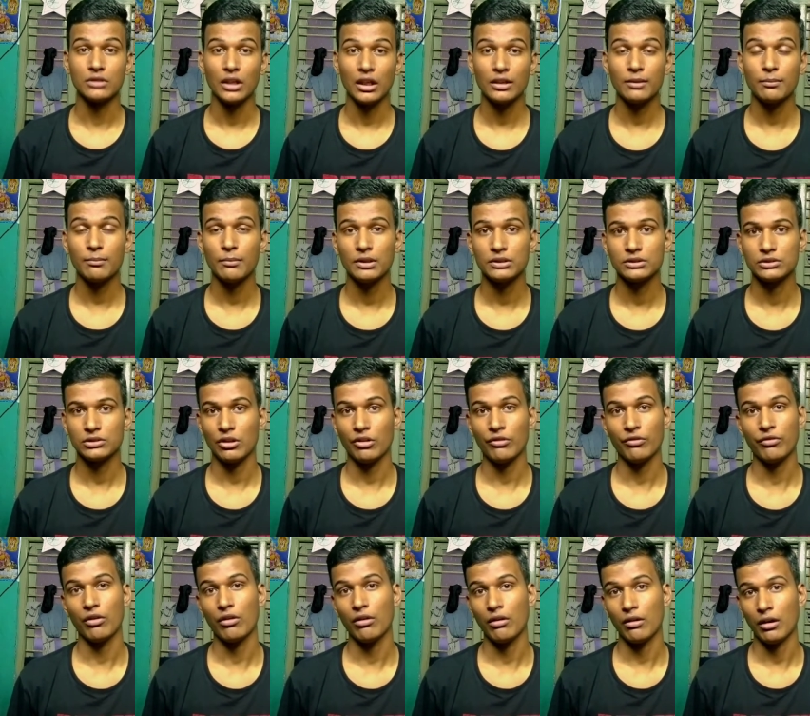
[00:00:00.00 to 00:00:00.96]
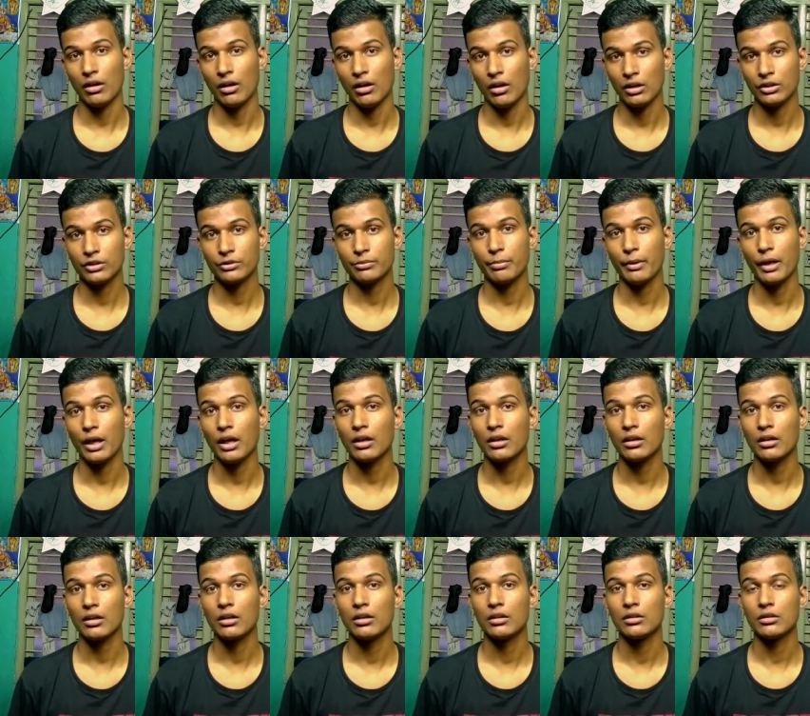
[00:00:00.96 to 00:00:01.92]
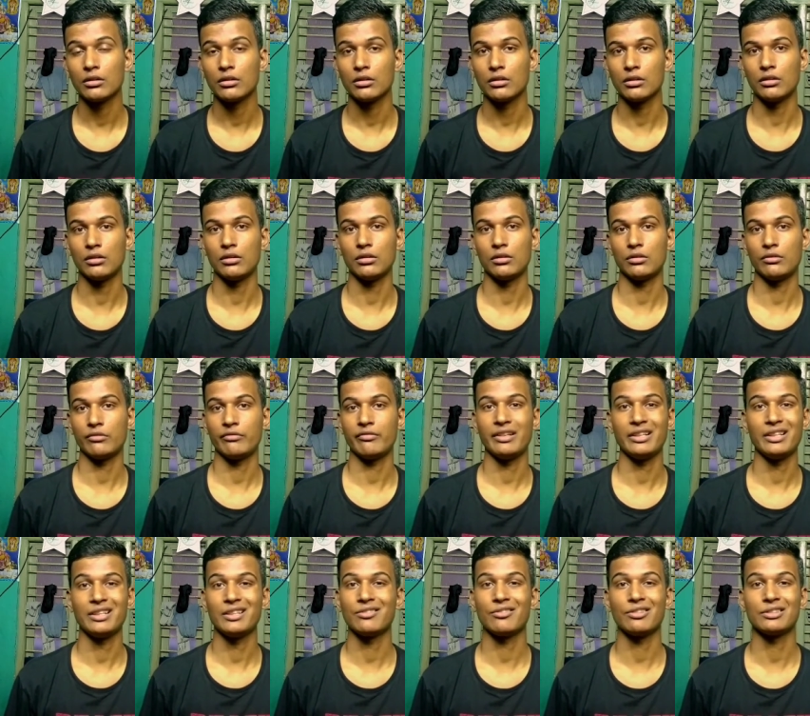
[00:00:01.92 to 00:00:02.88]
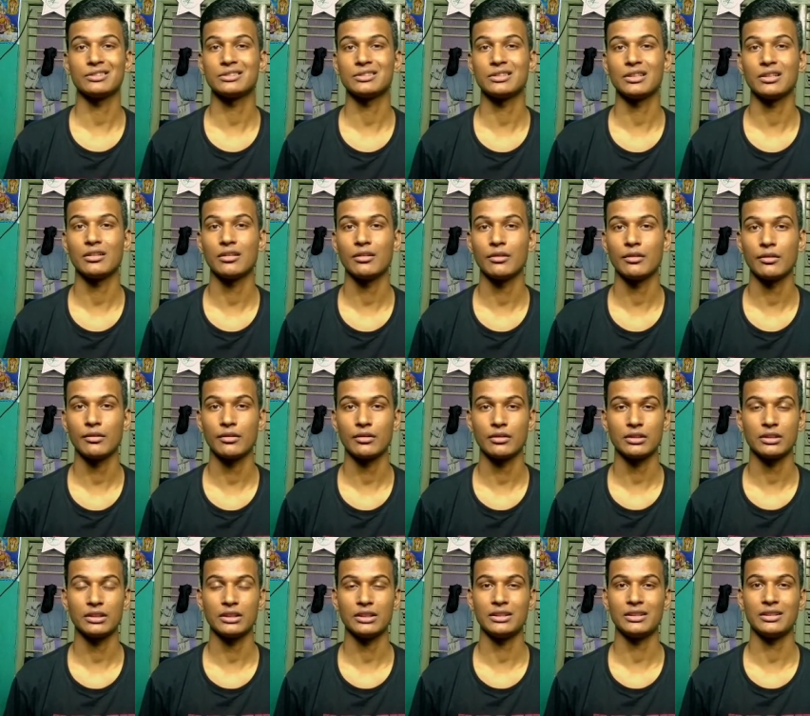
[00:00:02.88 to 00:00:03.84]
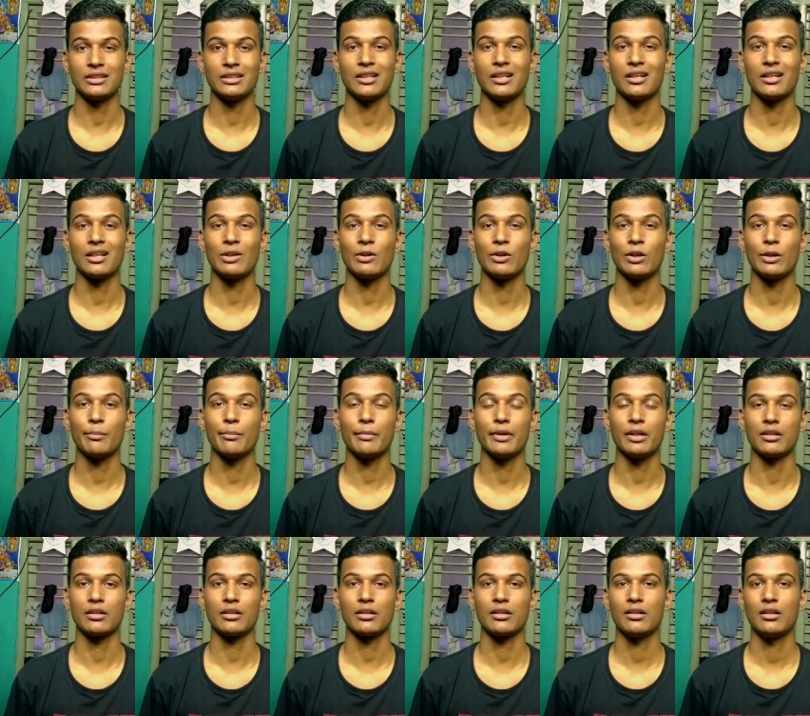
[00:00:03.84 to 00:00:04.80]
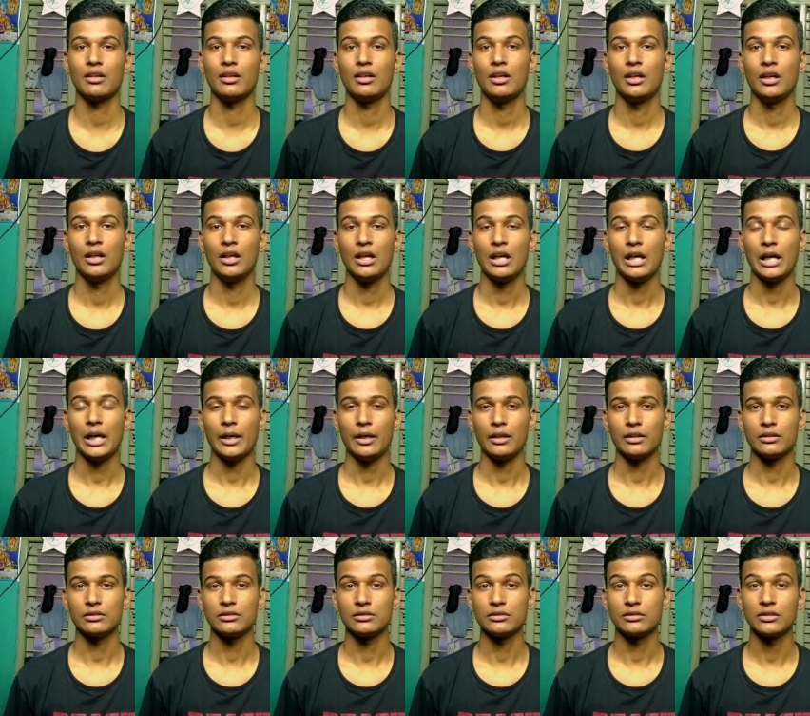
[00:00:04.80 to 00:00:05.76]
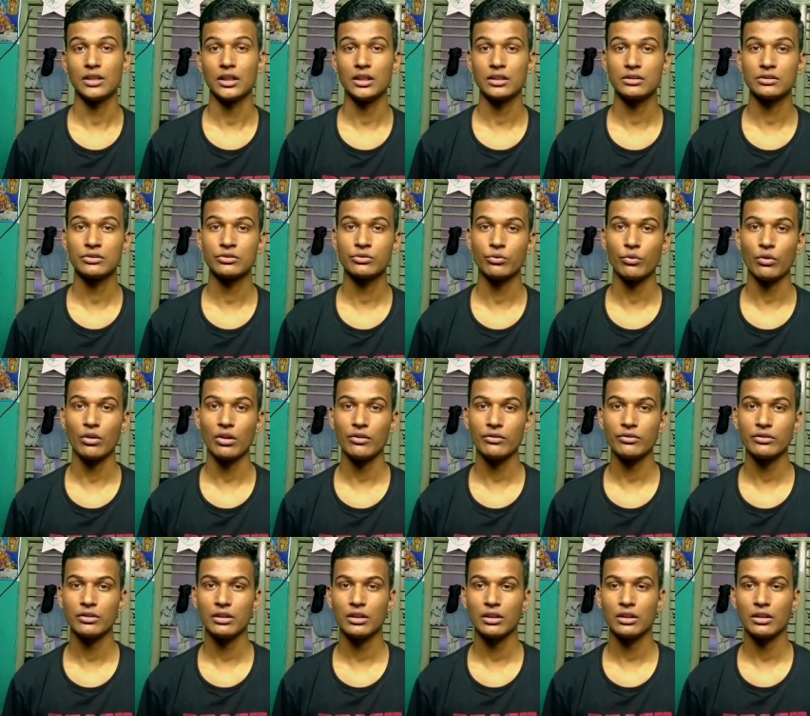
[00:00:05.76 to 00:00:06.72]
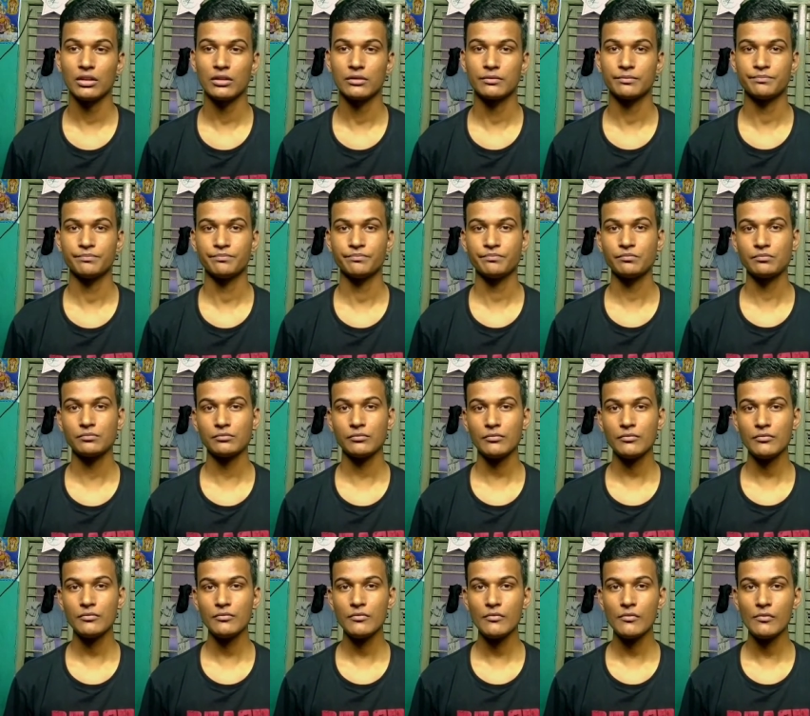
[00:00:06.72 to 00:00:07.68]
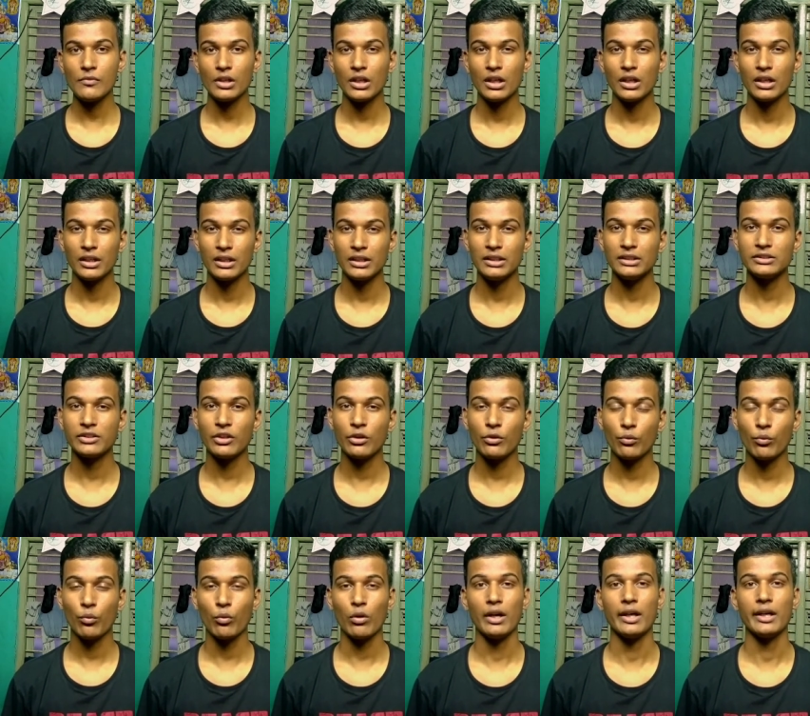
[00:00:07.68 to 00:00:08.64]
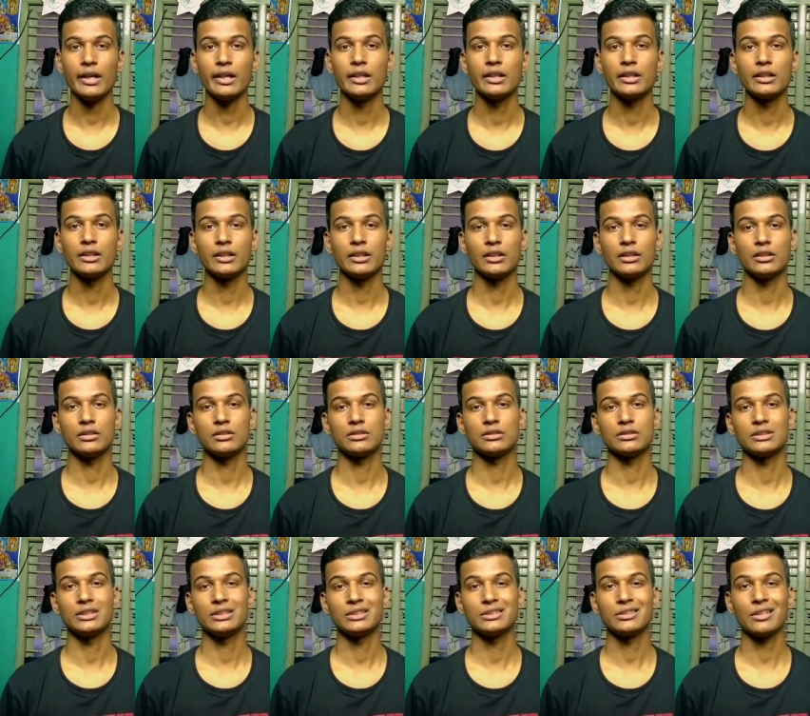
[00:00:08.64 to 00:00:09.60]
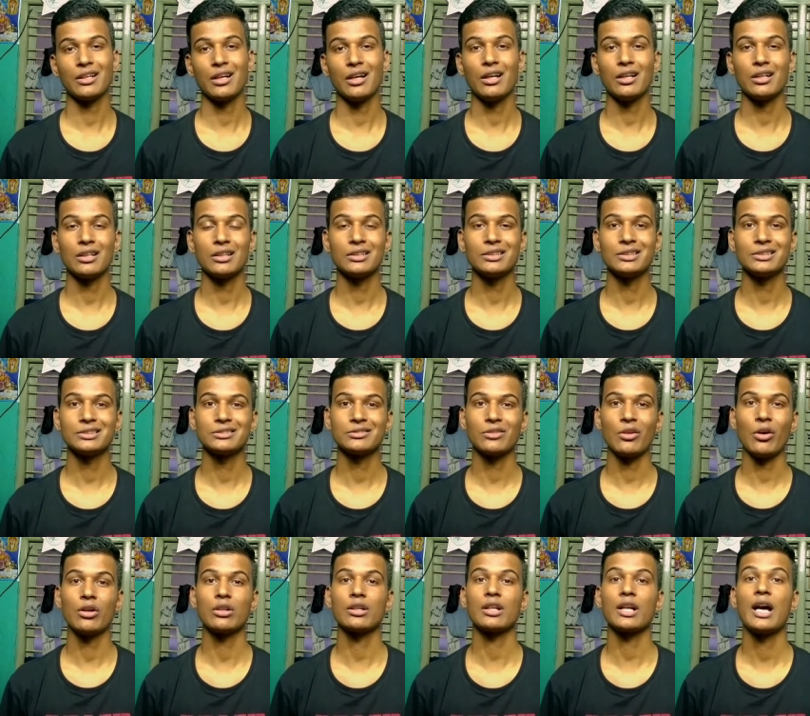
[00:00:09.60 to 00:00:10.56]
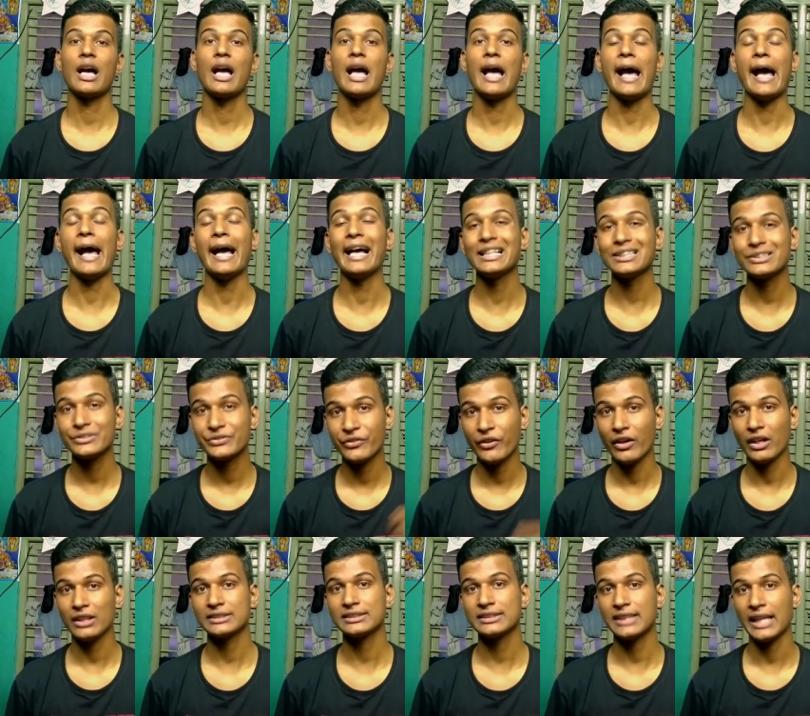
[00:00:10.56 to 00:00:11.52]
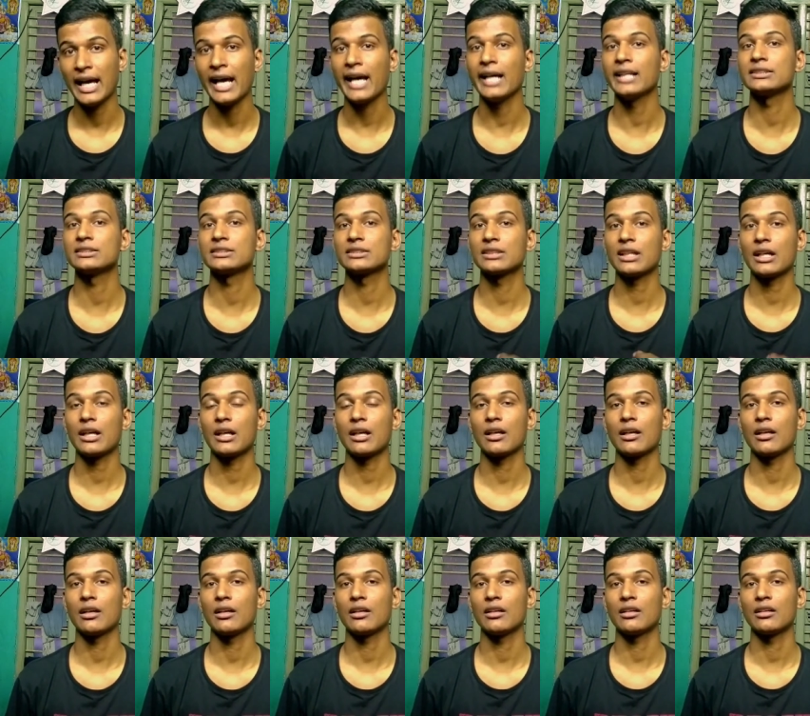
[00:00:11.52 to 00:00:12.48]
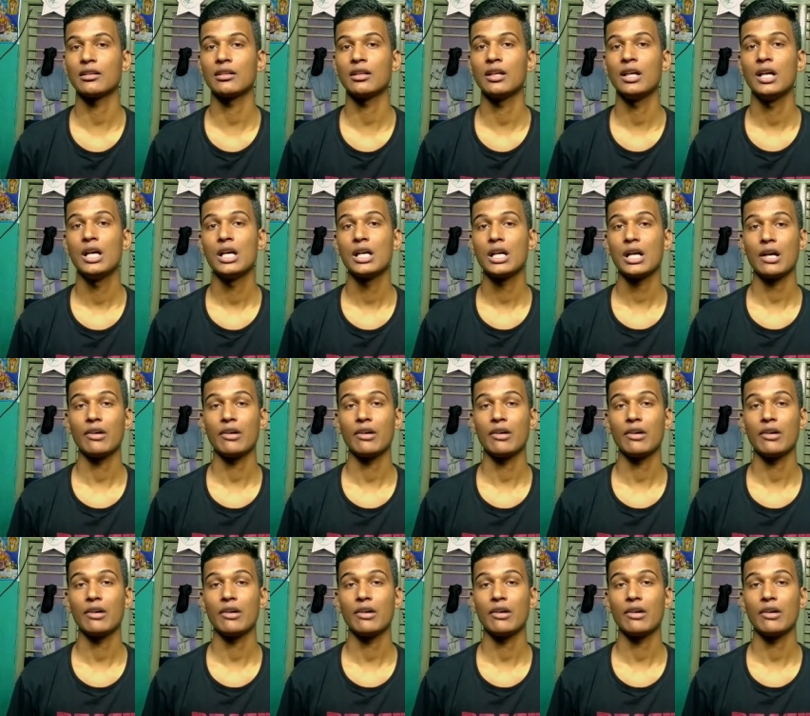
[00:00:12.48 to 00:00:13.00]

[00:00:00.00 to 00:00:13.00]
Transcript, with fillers: that much of horsepower uh, when it was uh, in the development, and that's one of the reason why uh, this car is not as fast as uh,